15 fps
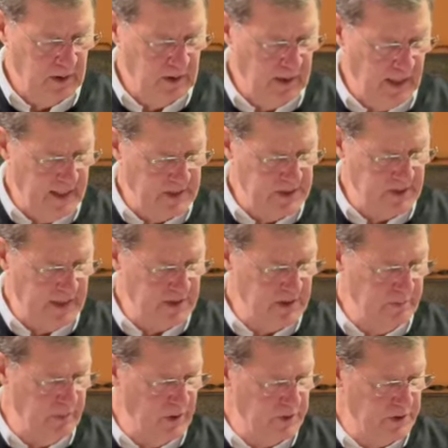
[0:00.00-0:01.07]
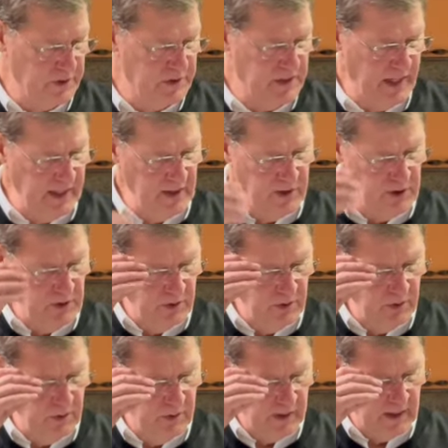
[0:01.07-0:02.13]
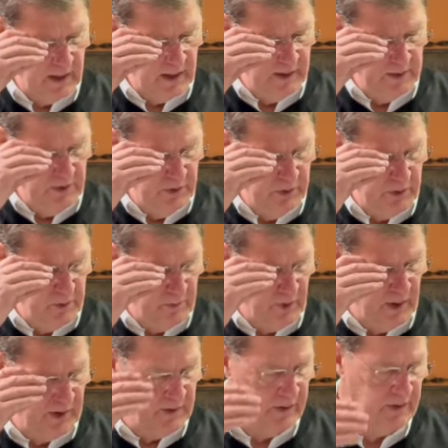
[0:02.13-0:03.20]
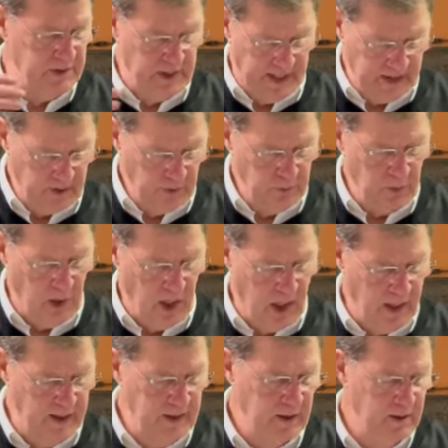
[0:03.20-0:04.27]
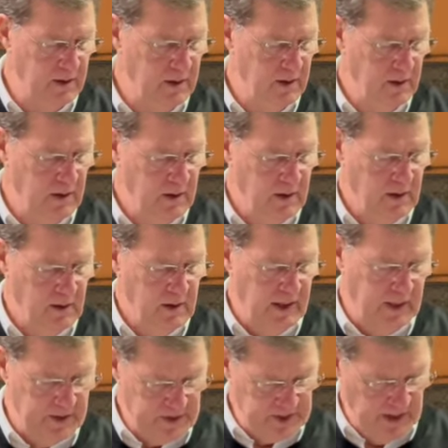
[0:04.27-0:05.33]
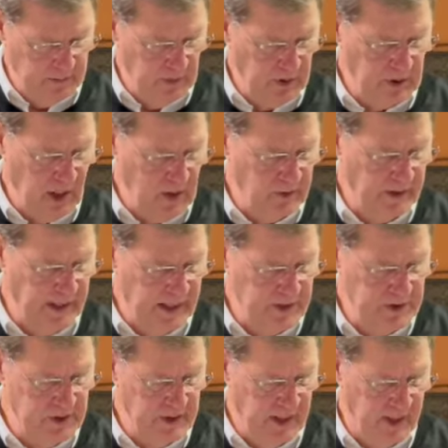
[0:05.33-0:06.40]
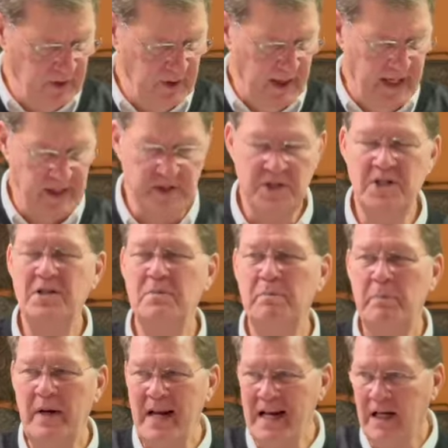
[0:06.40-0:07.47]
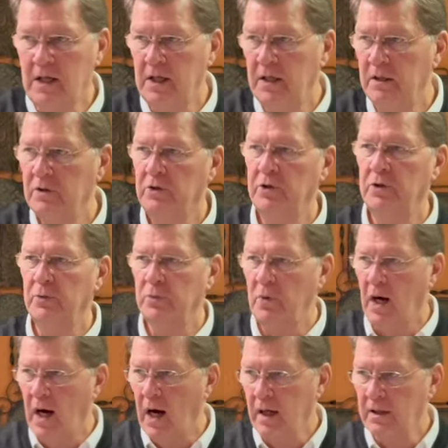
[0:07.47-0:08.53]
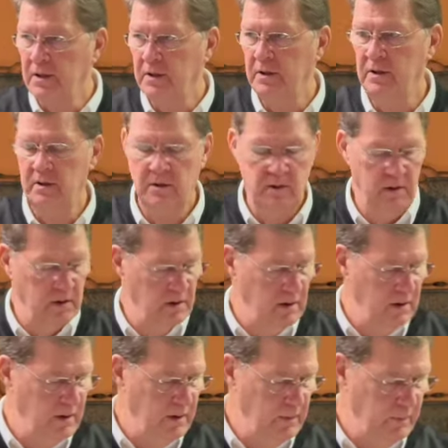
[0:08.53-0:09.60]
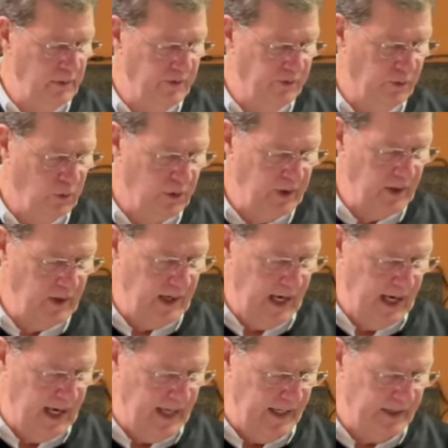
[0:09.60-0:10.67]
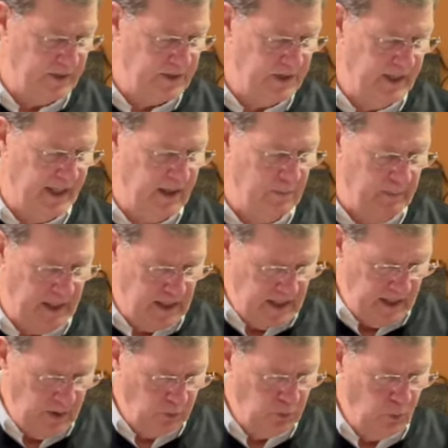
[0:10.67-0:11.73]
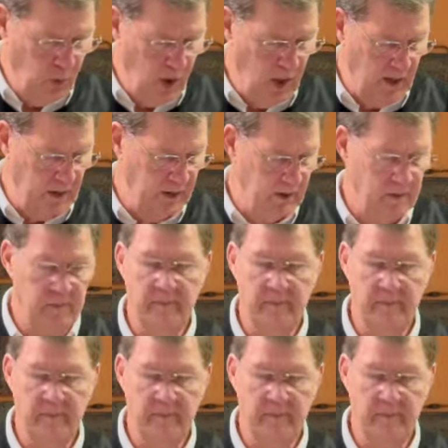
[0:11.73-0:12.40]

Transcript: God says to Moses, take you and your brother, take the rod, assemble the congregation together, and speak to the rock before their eyes, that it may yield water.